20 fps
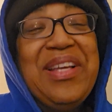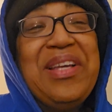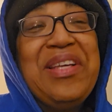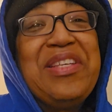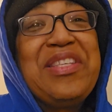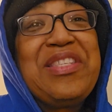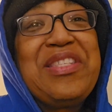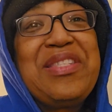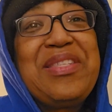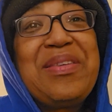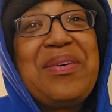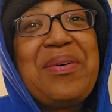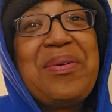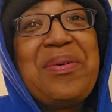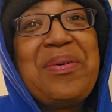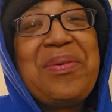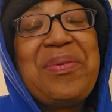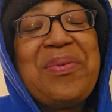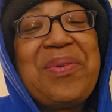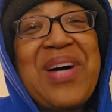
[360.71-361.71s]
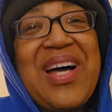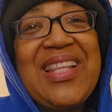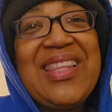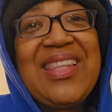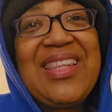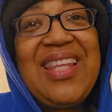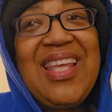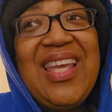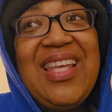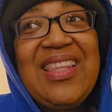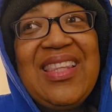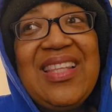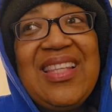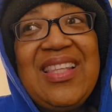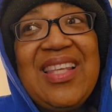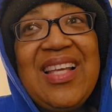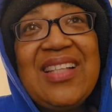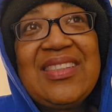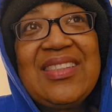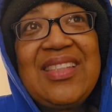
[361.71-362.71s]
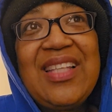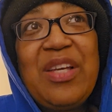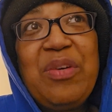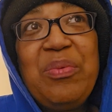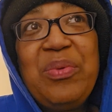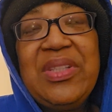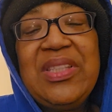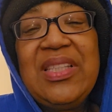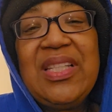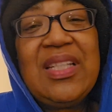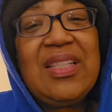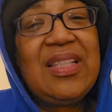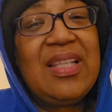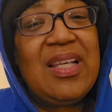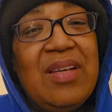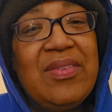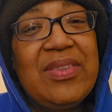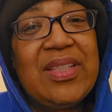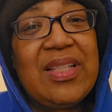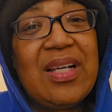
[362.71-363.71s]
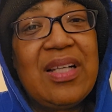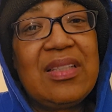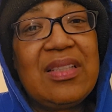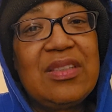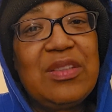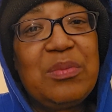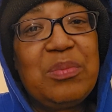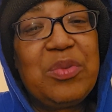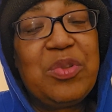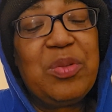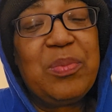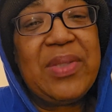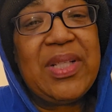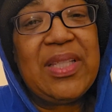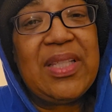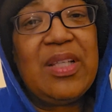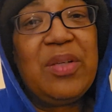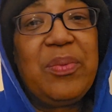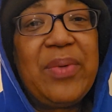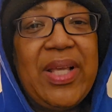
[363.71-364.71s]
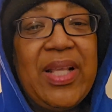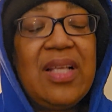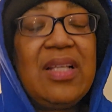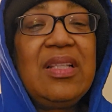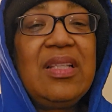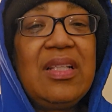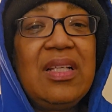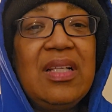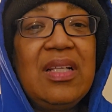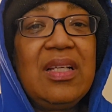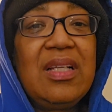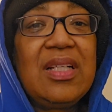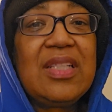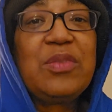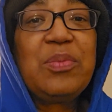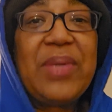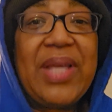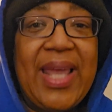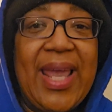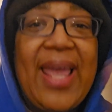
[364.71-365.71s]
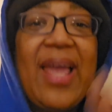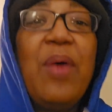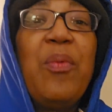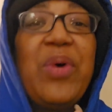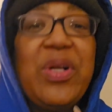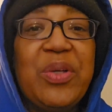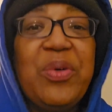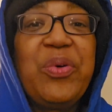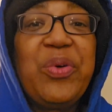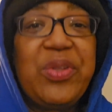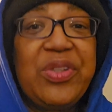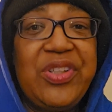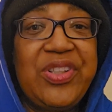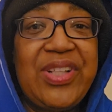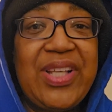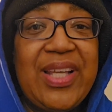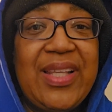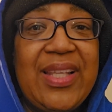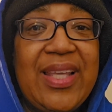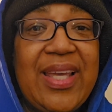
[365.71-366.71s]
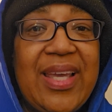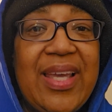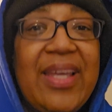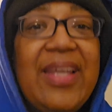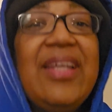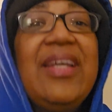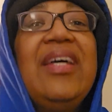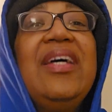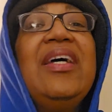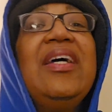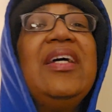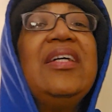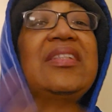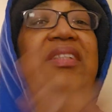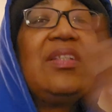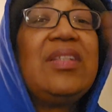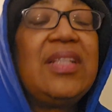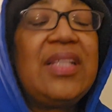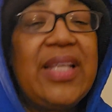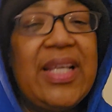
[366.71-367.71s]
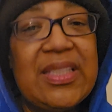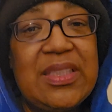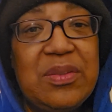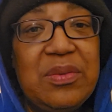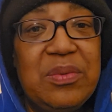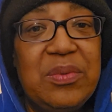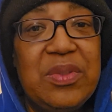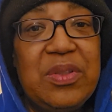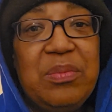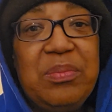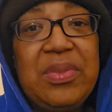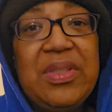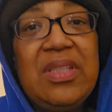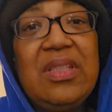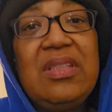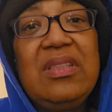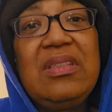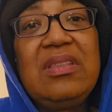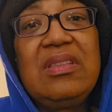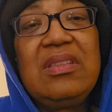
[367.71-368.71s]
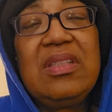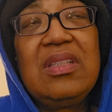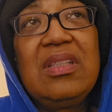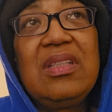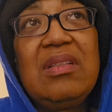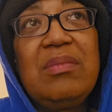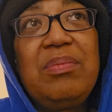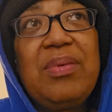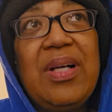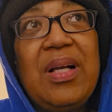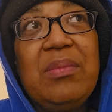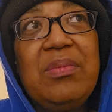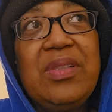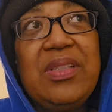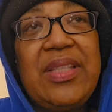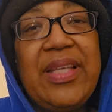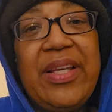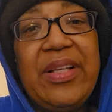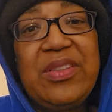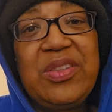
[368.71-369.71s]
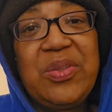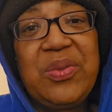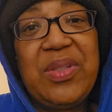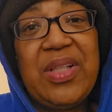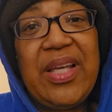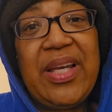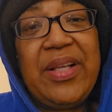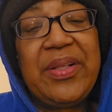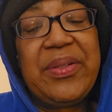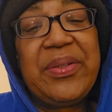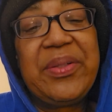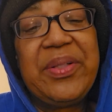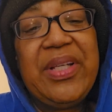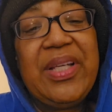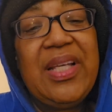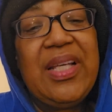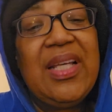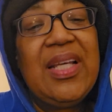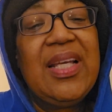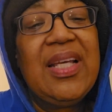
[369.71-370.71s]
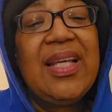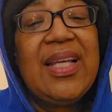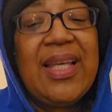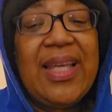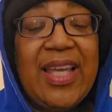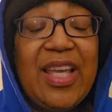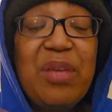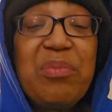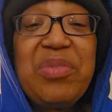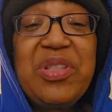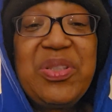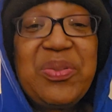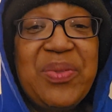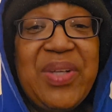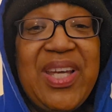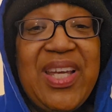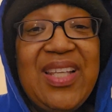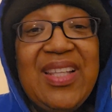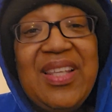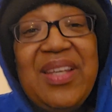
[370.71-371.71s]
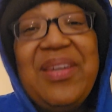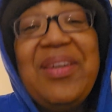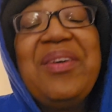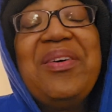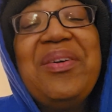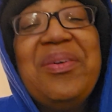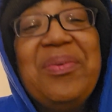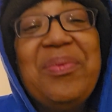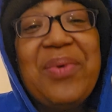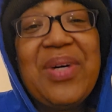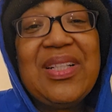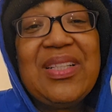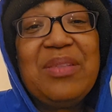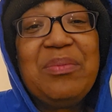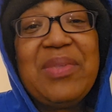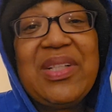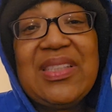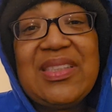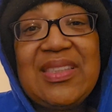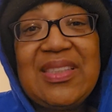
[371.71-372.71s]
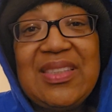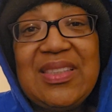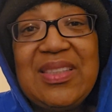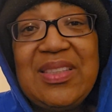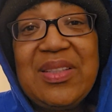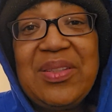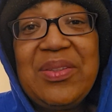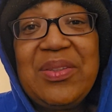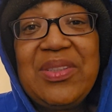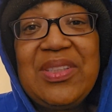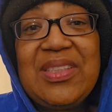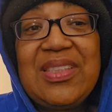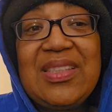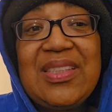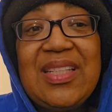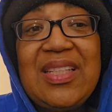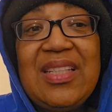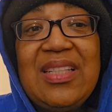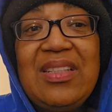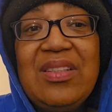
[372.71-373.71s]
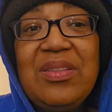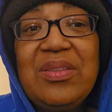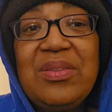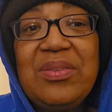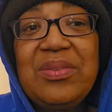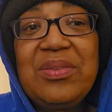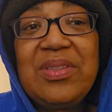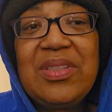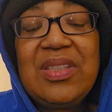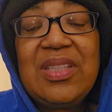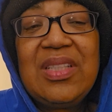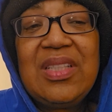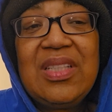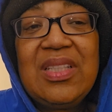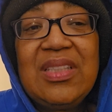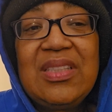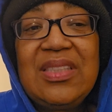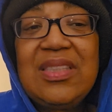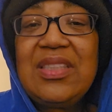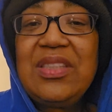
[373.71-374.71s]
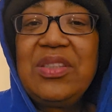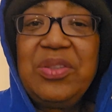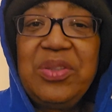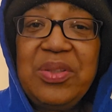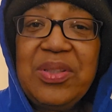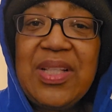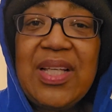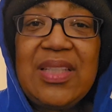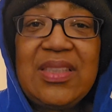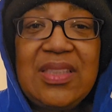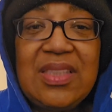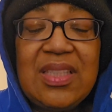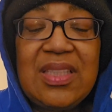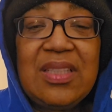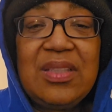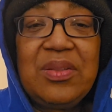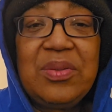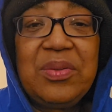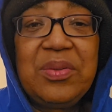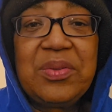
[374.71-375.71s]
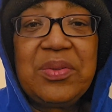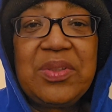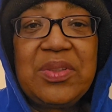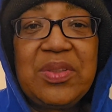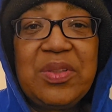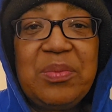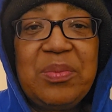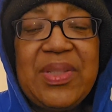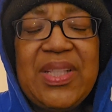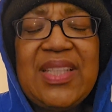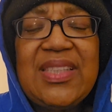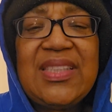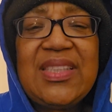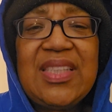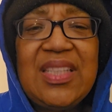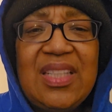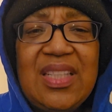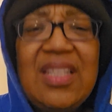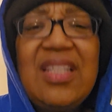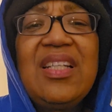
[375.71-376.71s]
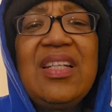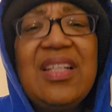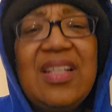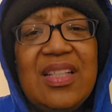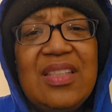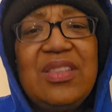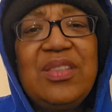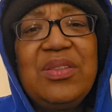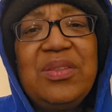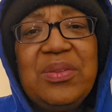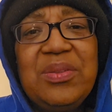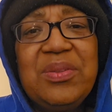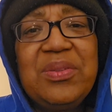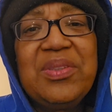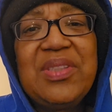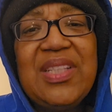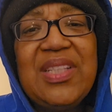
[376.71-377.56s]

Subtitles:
So I think the next day we didn't a doctor's appointment. I think we had, because we had one earlier that day. And so the next one would have been probably a day or 2 later. In between there, one of the mothers of the church said, she said, do you like chicken noodle soup? And I said, yeah, I do.